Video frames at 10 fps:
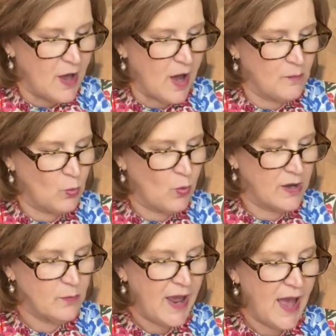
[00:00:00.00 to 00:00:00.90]

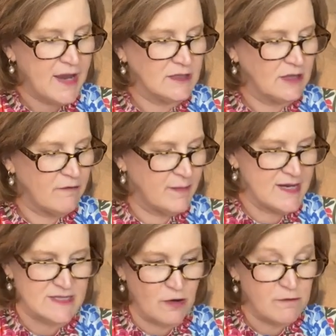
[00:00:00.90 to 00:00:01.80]
One way I could love
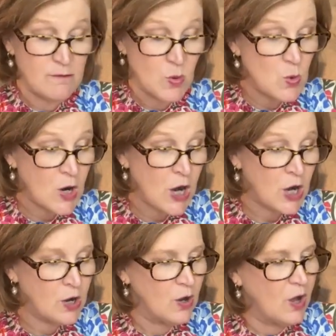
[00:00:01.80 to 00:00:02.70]
myself more.